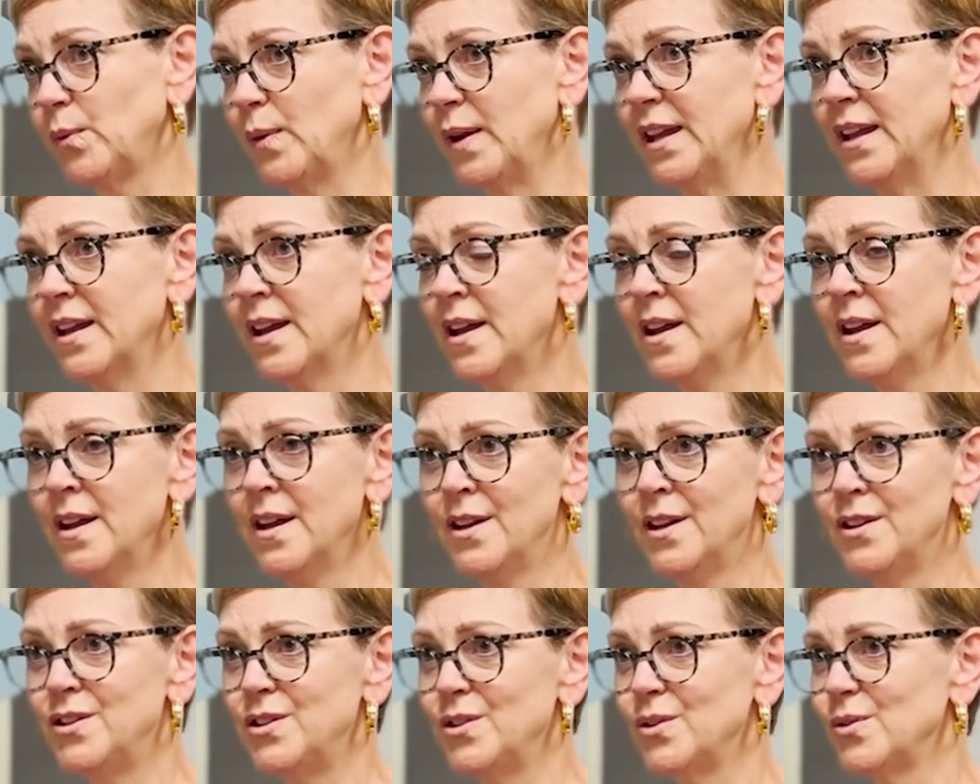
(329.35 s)
We
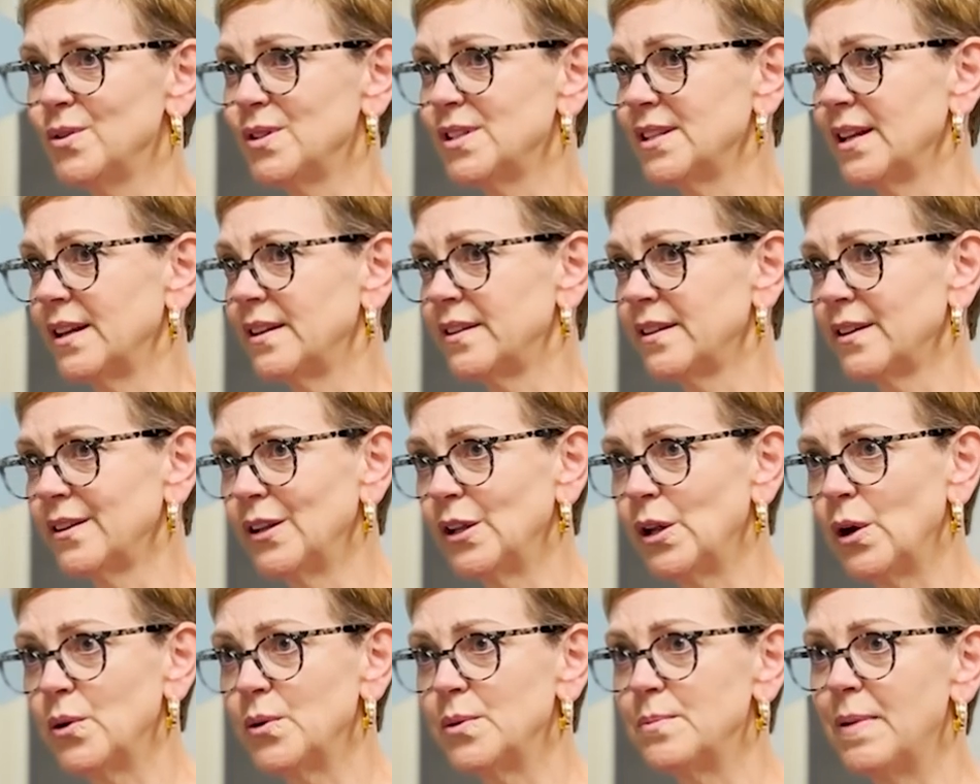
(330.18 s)
do a sentinel
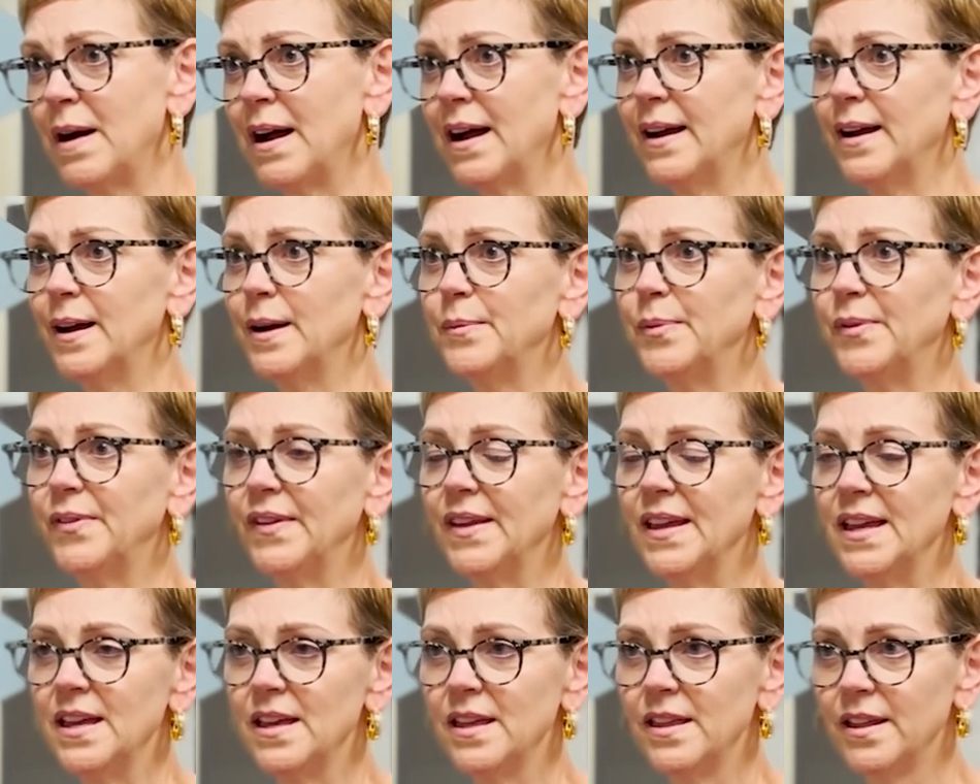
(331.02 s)
node
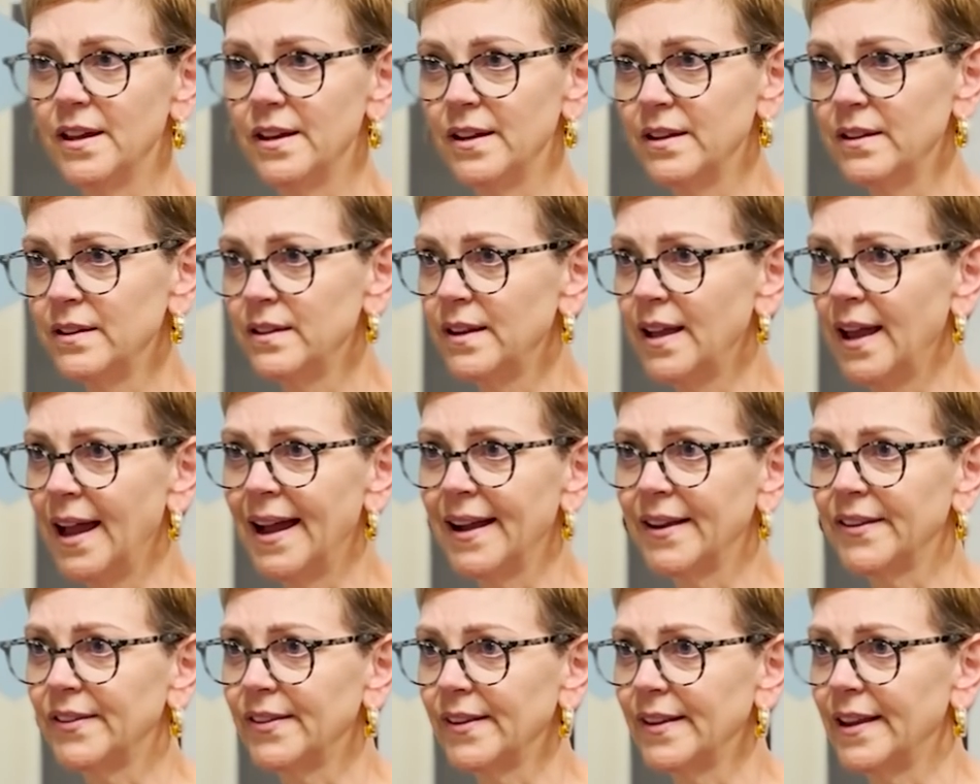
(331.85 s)
biopsy, the
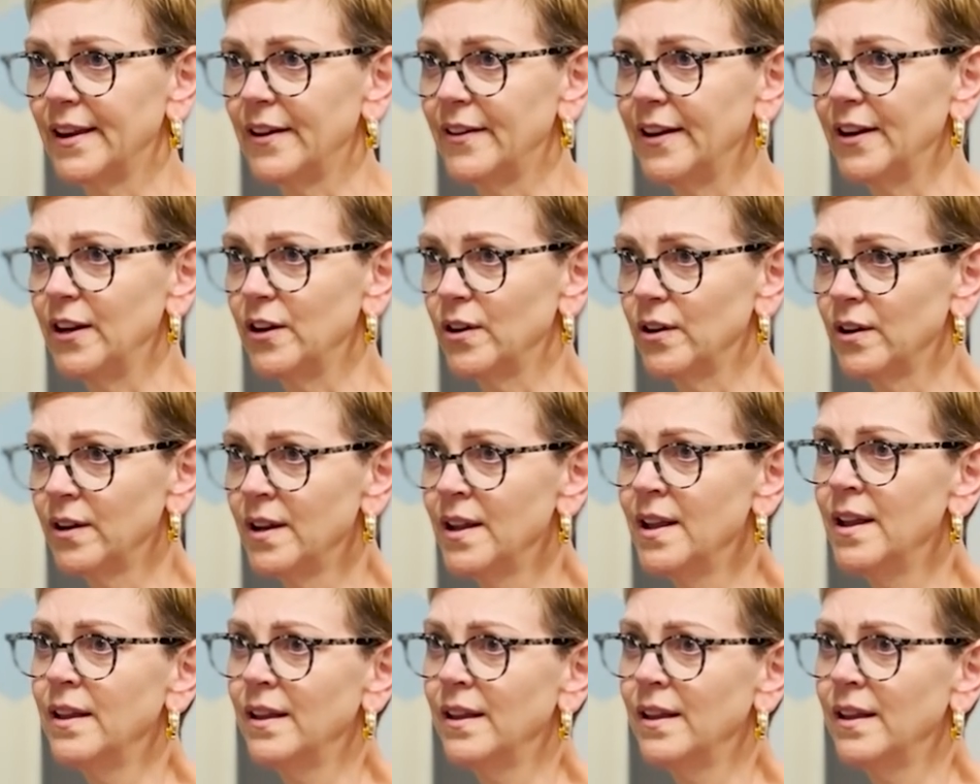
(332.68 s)
axillary or